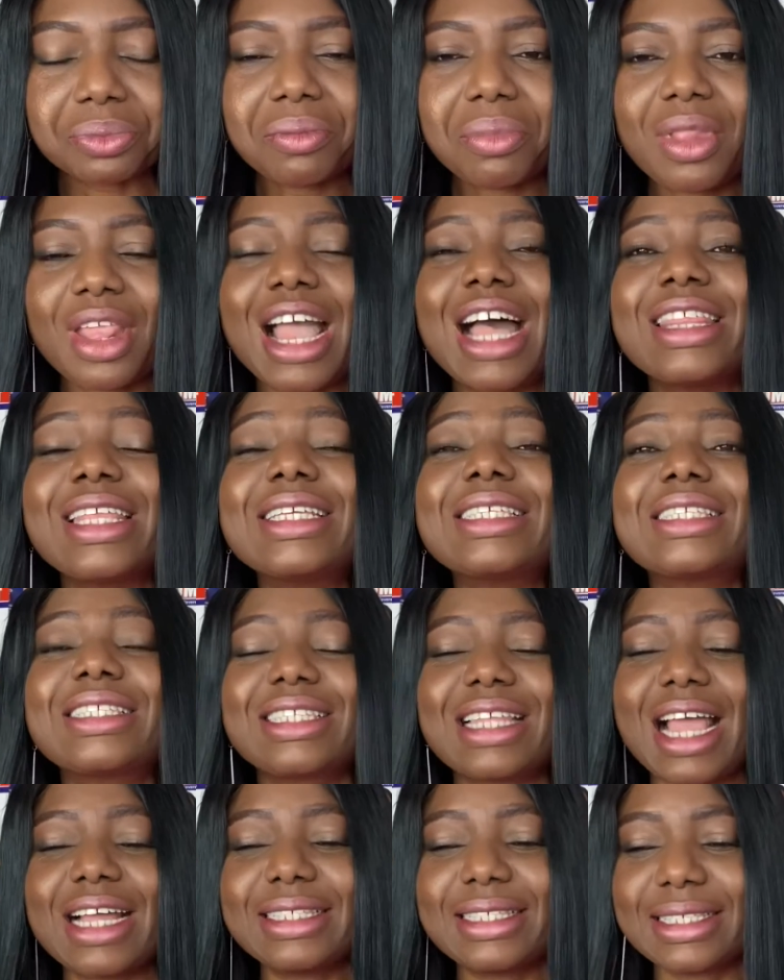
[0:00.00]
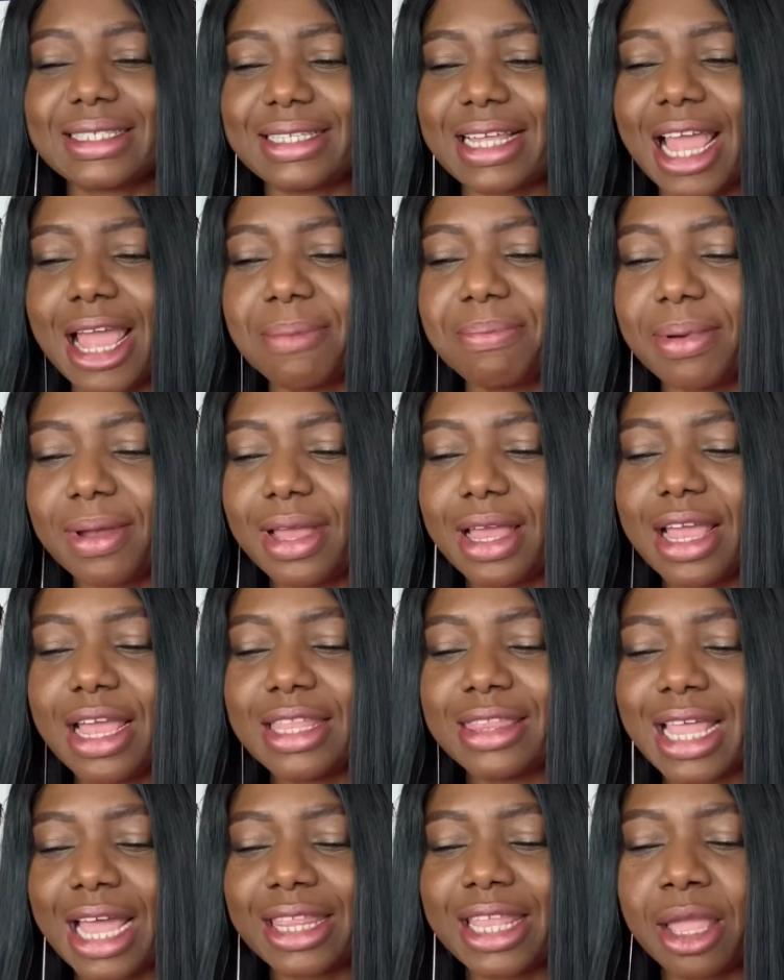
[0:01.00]
And the third step
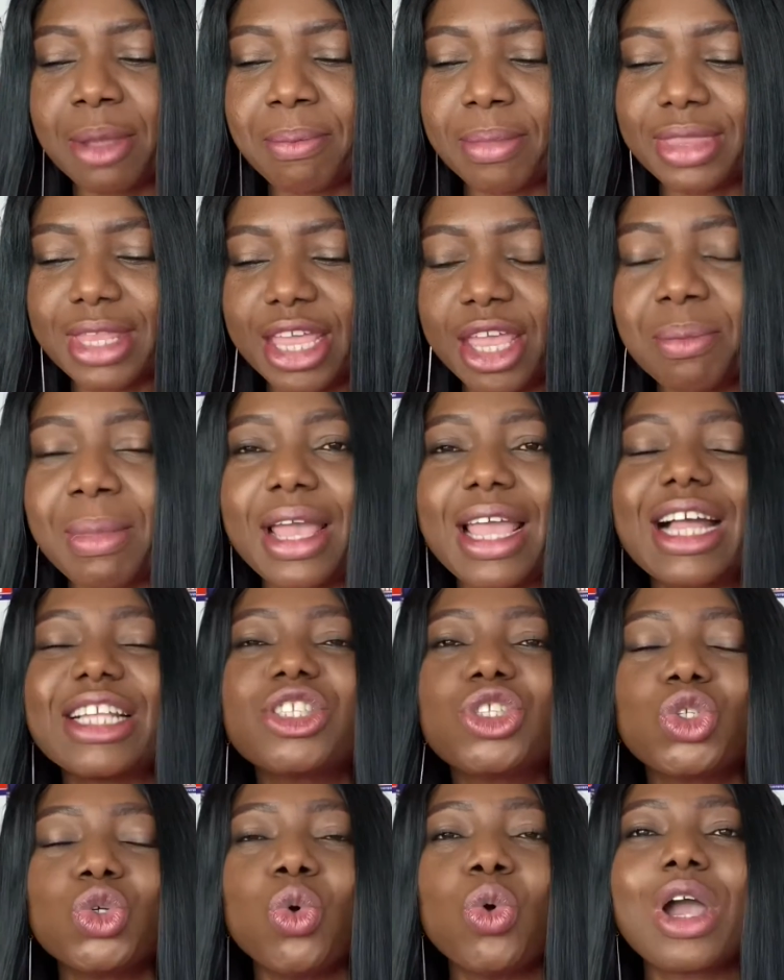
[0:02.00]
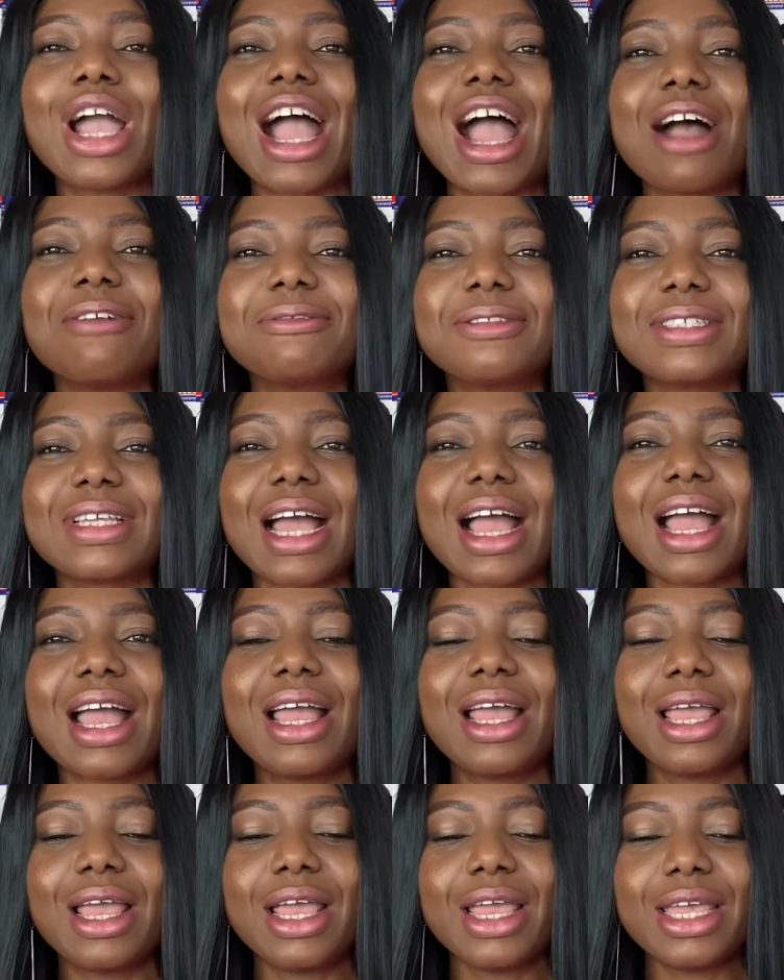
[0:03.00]
that Nehemiah took after
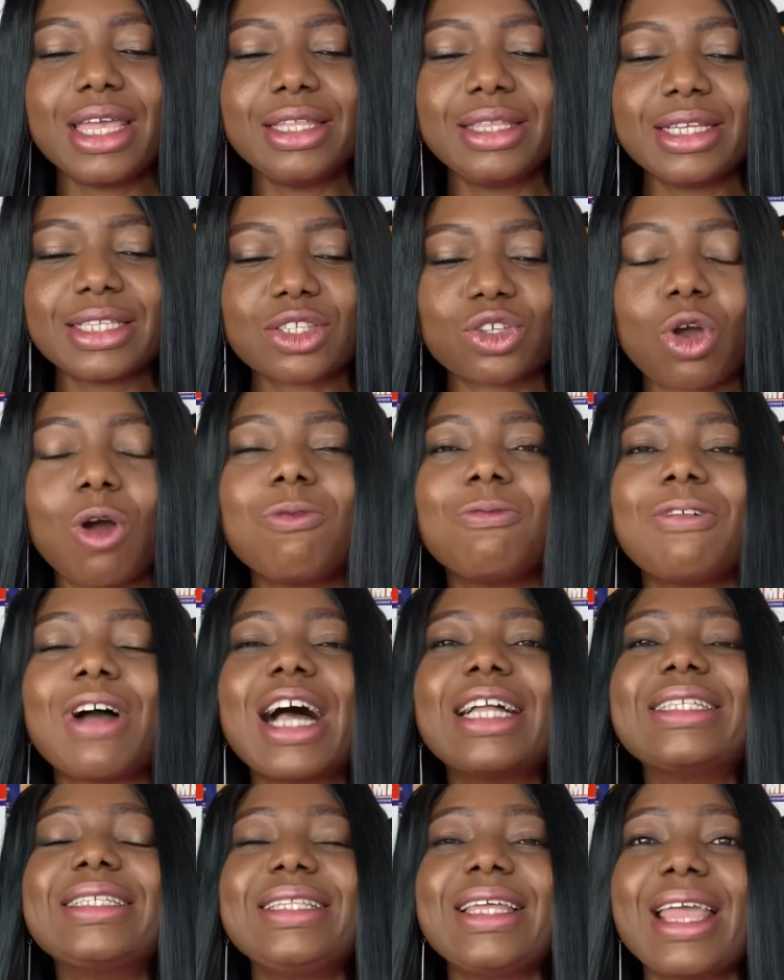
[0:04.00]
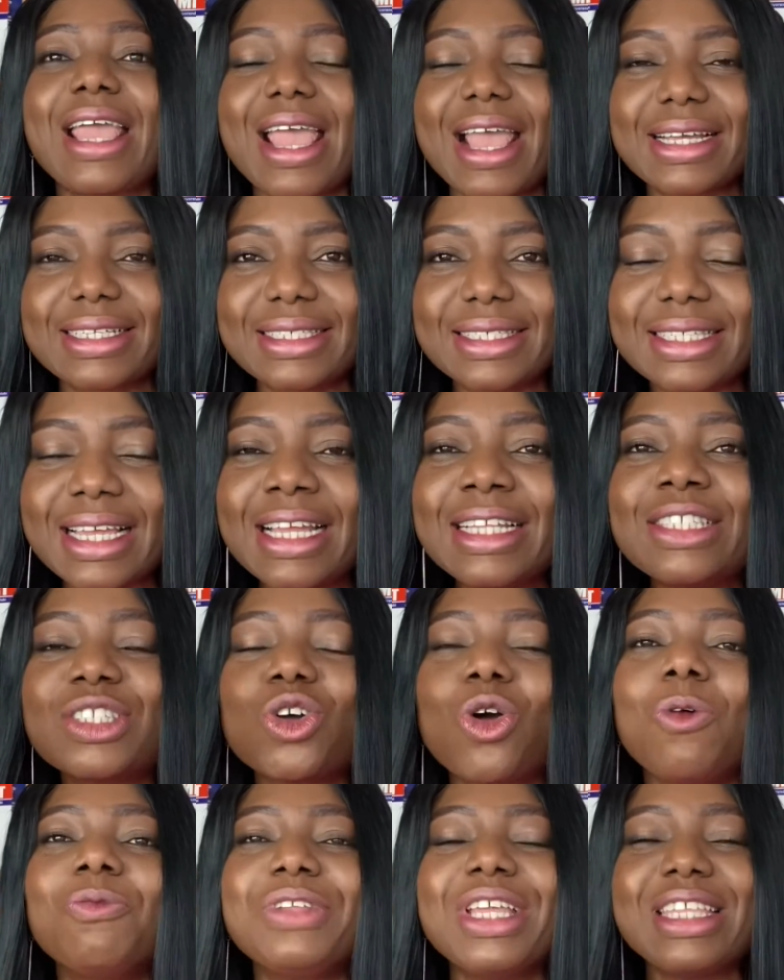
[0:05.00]
he discovered the extent
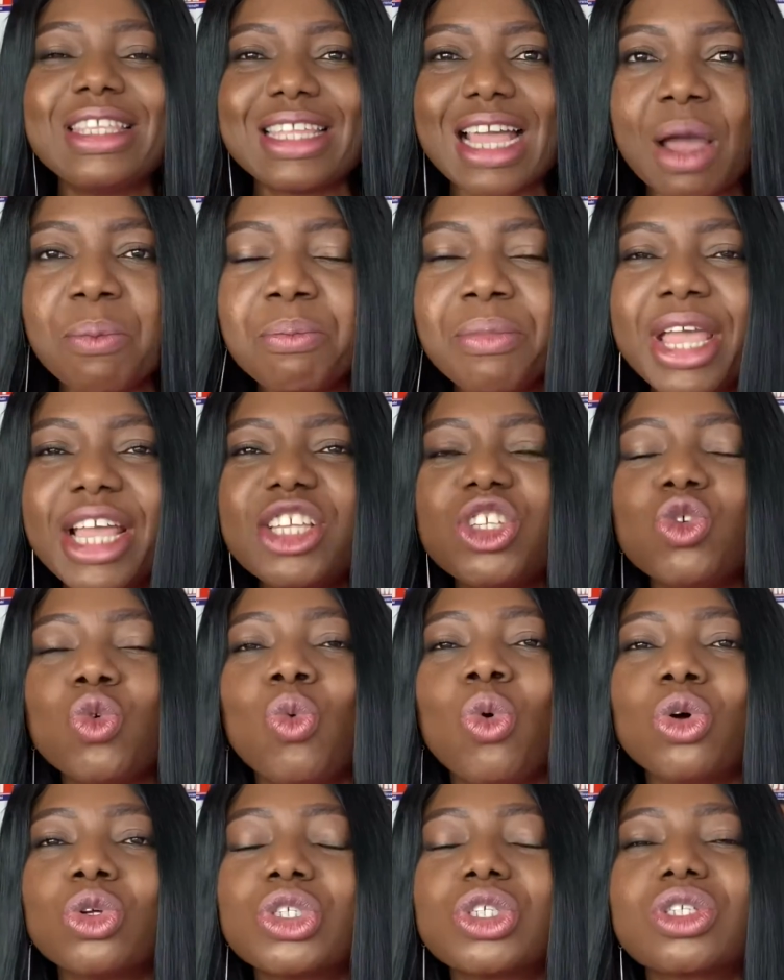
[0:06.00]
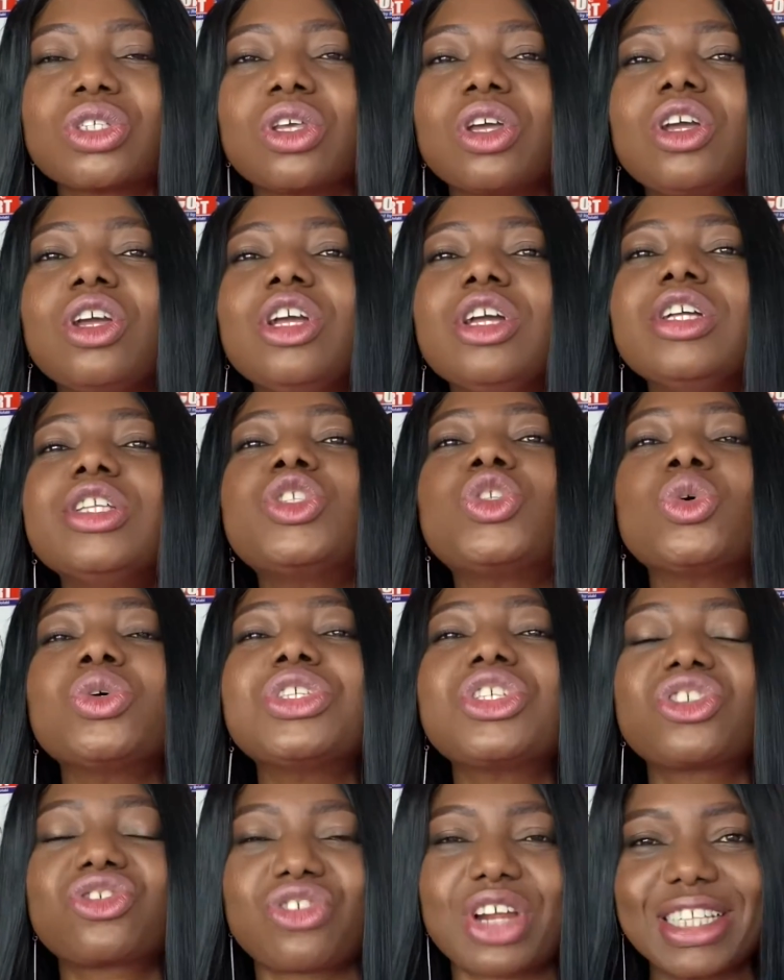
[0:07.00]
of the damage was to
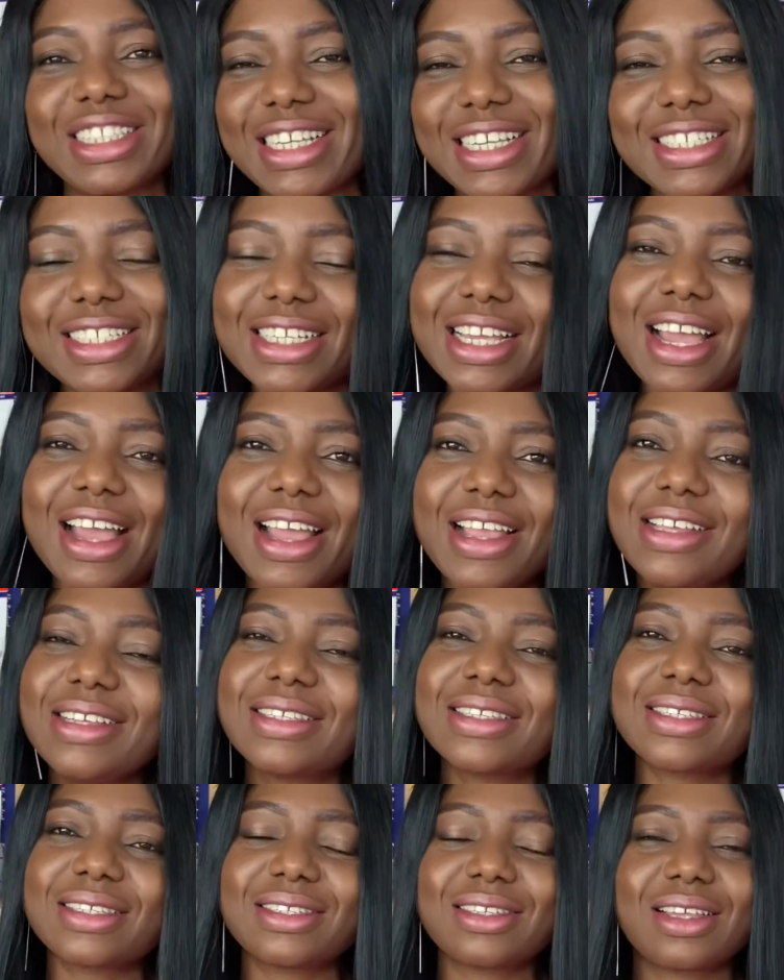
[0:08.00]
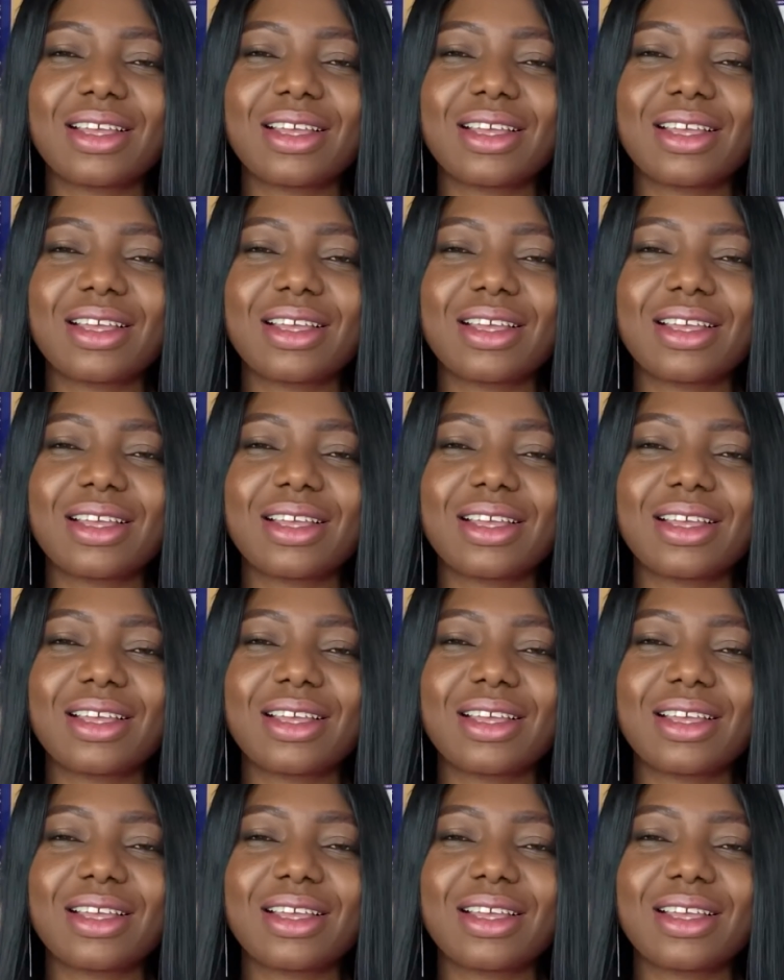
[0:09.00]
strategize.